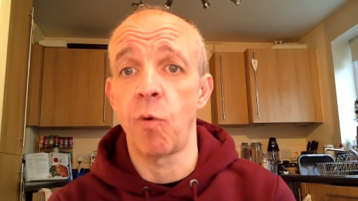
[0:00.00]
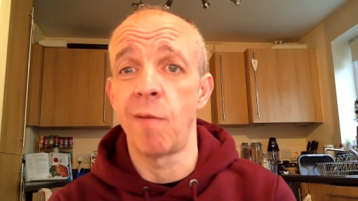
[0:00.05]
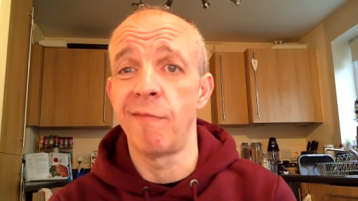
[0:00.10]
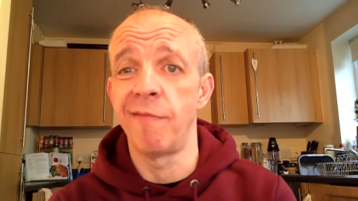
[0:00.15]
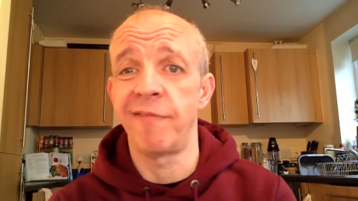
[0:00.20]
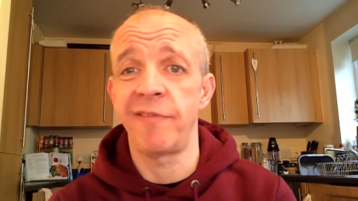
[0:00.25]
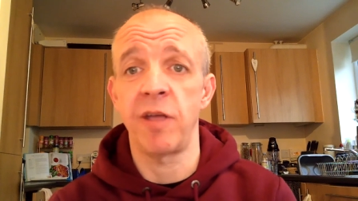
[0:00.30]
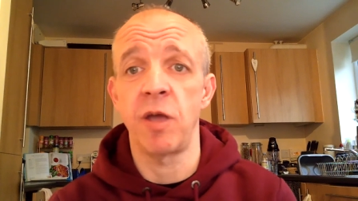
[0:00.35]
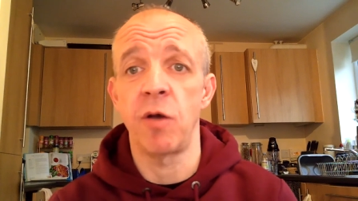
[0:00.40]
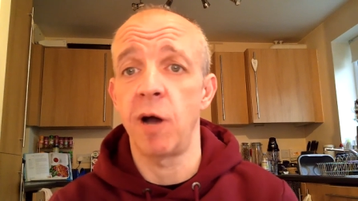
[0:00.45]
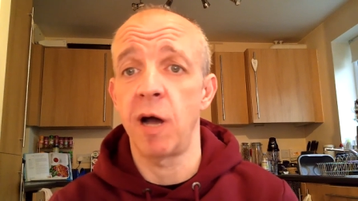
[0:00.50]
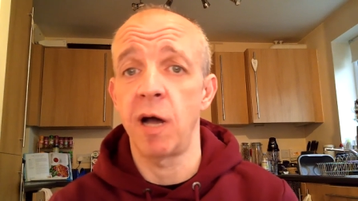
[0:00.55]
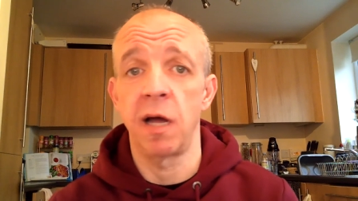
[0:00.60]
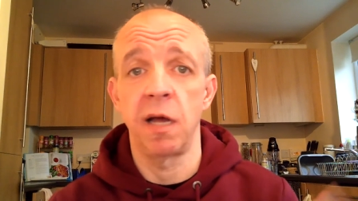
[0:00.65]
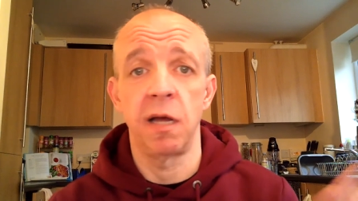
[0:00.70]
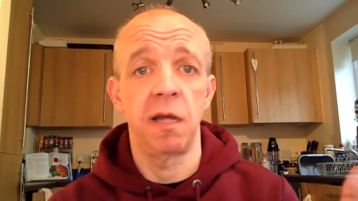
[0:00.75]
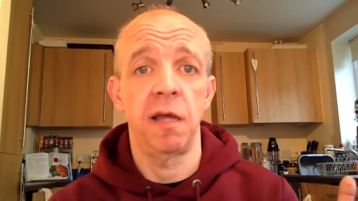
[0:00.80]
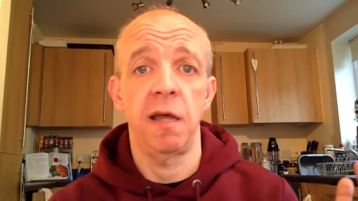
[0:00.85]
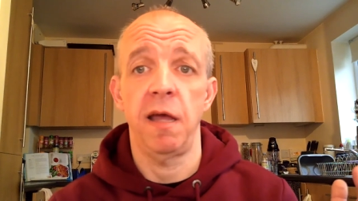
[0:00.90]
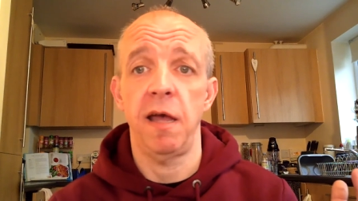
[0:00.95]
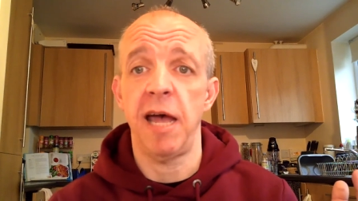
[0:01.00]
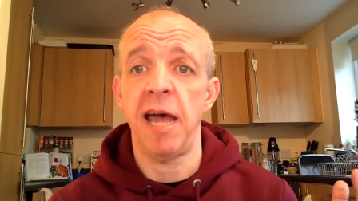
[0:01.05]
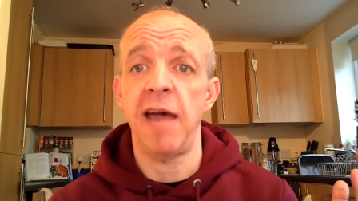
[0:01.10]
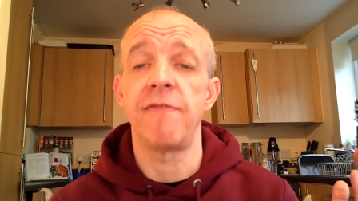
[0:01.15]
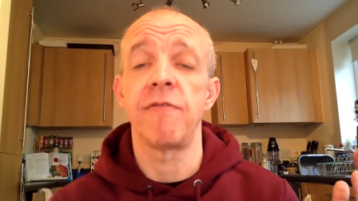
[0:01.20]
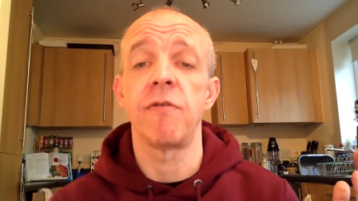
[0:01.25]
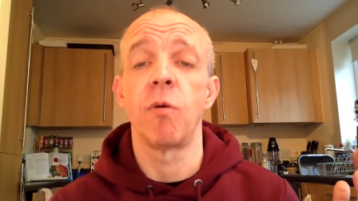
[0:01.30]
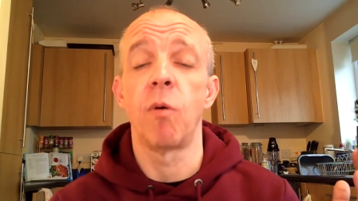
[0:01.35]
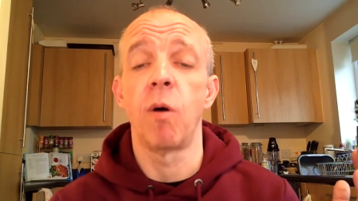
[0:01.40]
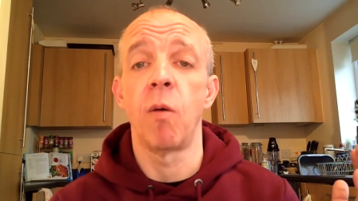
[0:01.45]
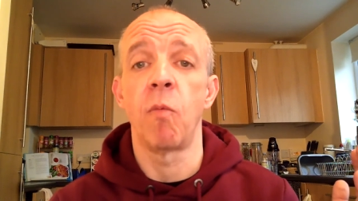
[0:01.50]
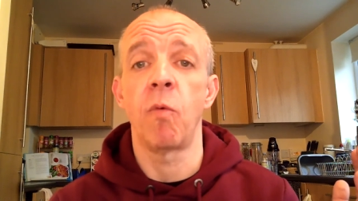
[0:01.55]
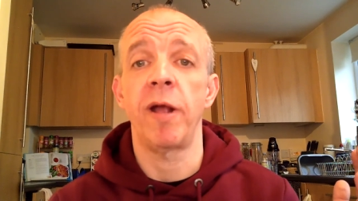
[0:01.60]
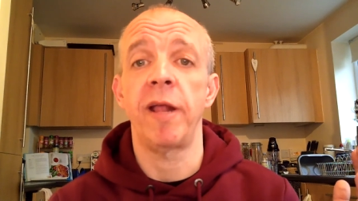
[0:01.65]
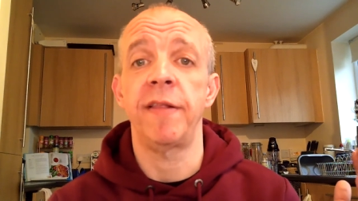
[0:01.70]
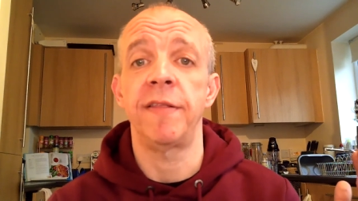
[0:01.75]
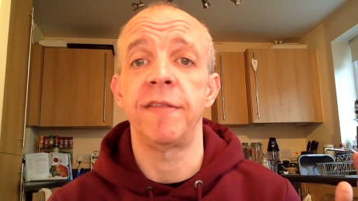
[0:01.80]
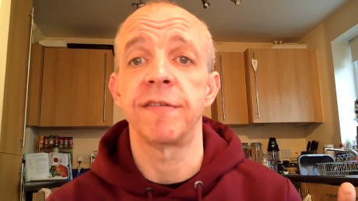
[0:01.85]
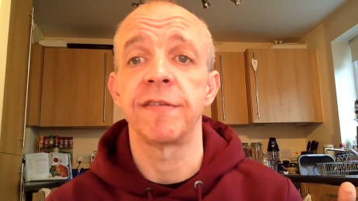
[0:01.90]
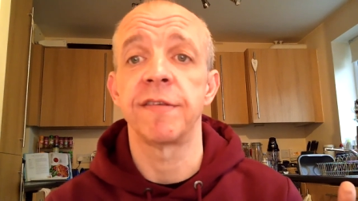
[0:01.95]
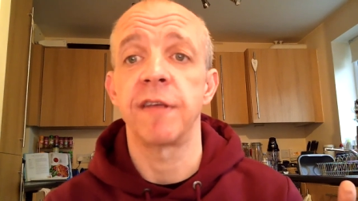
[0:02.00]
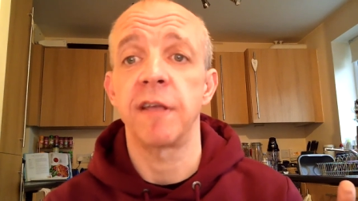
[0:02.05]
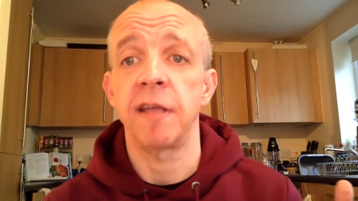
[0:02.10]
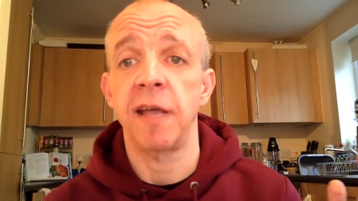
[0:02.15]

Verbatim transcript: one viewer, everyone wins.